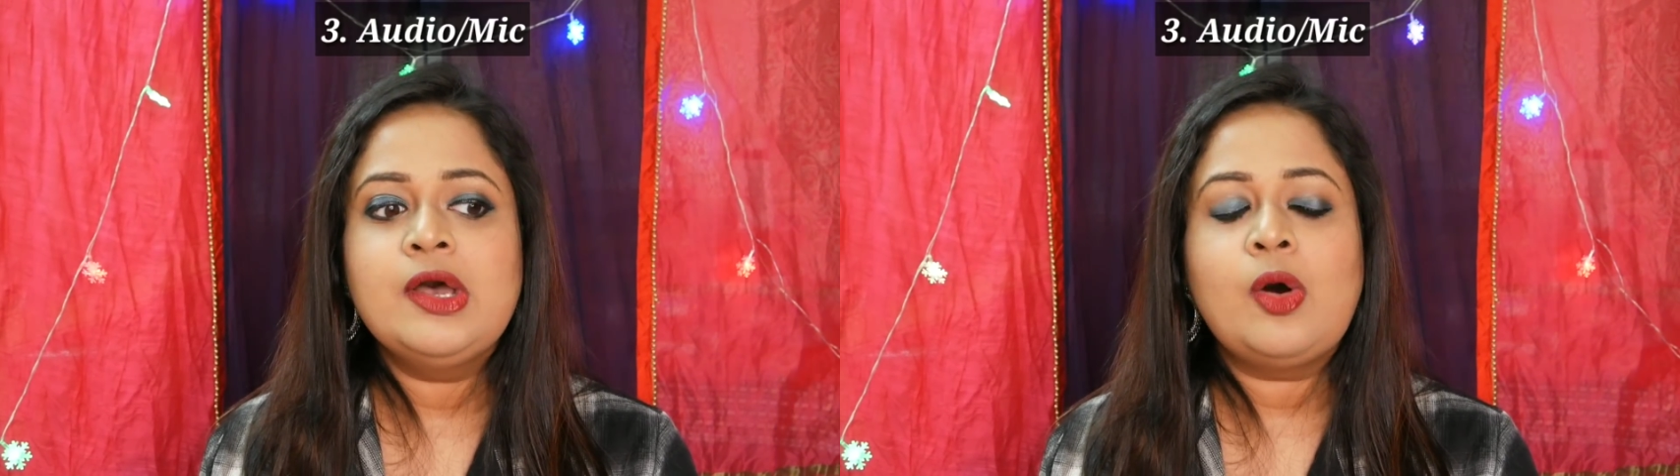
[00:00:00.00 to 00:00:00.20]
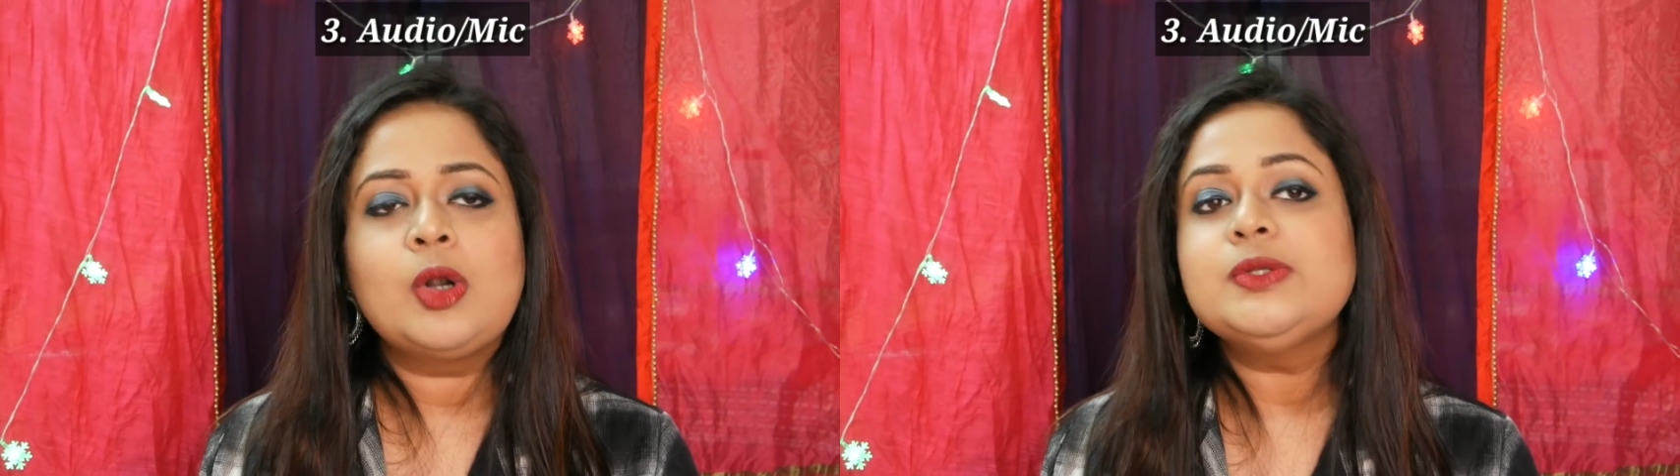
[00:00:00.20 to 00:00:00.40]

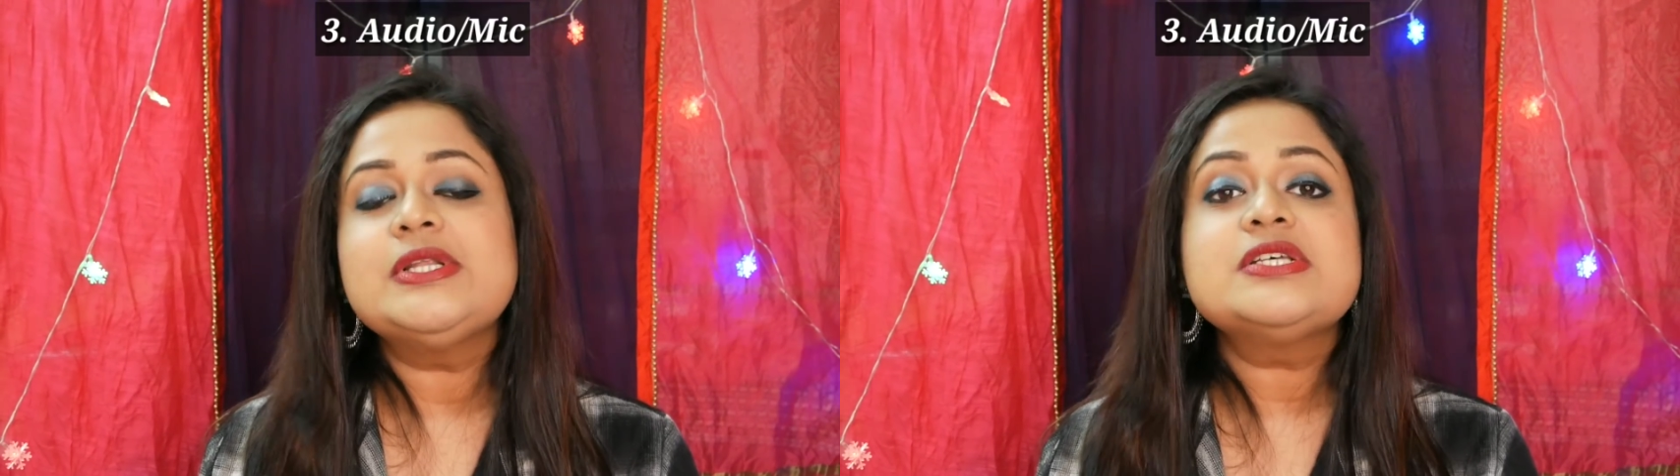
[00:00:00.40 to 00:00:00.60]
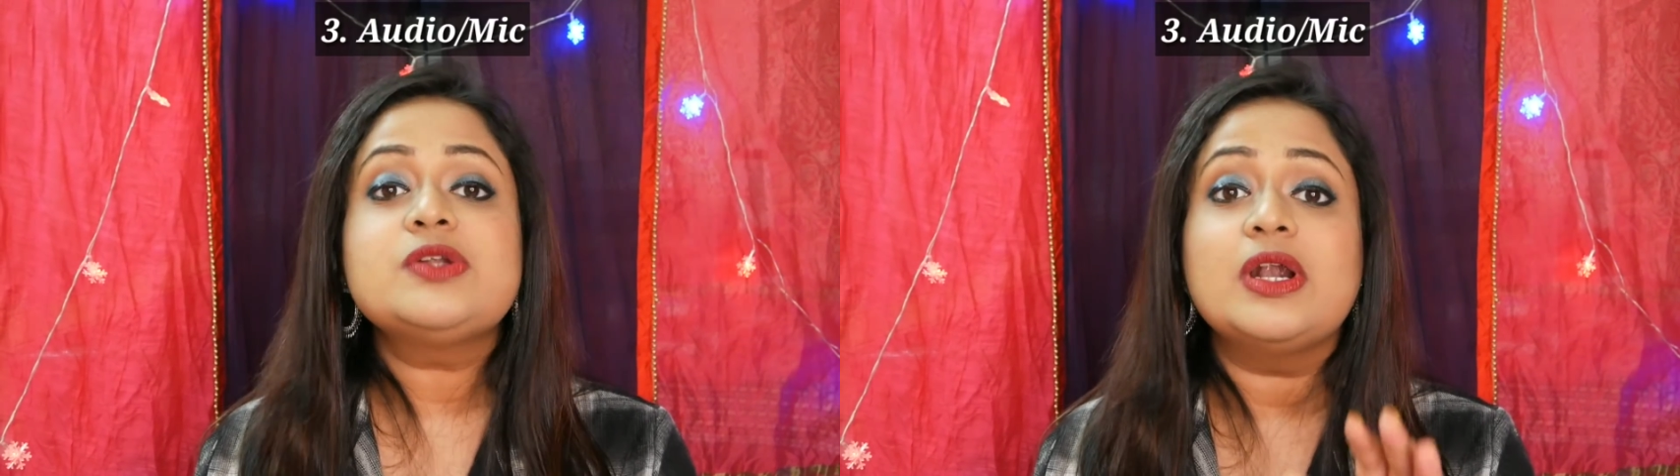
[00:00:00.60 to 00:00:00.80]
Although it
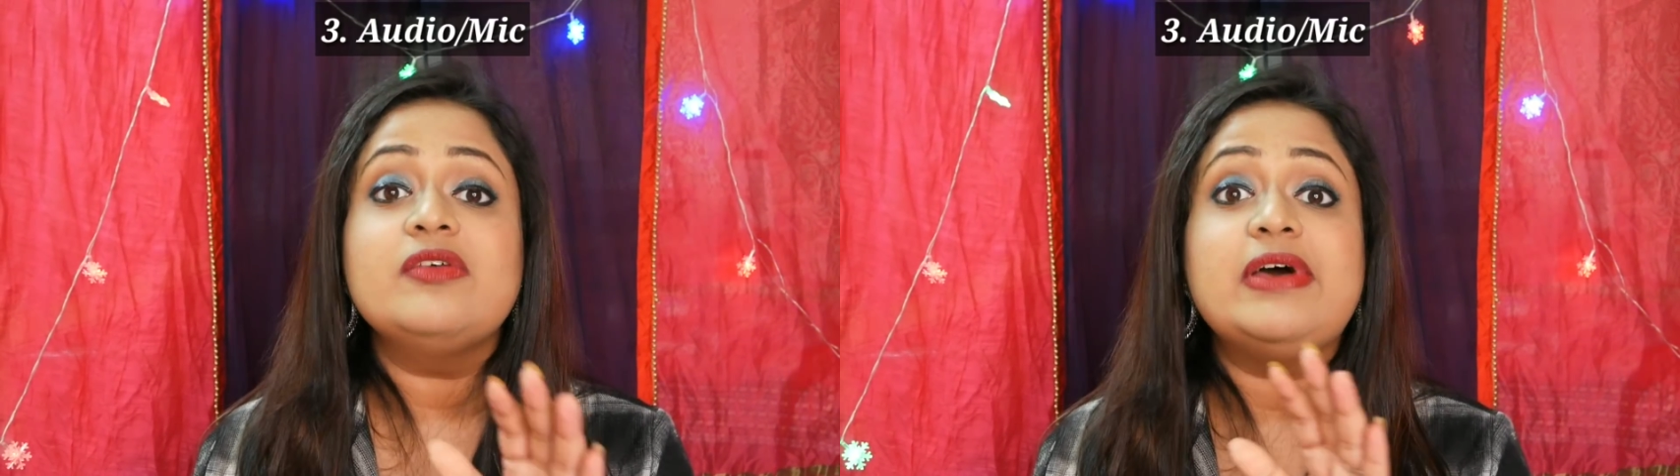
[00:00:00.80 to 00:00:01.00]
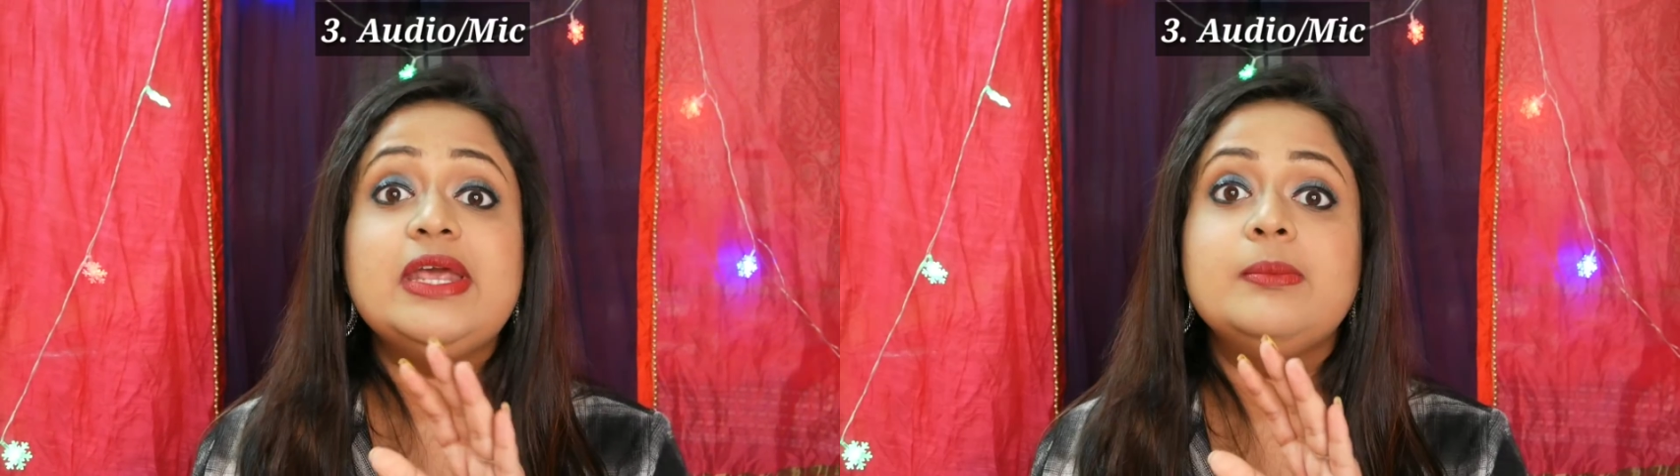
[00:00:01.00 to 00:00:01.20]
is not a very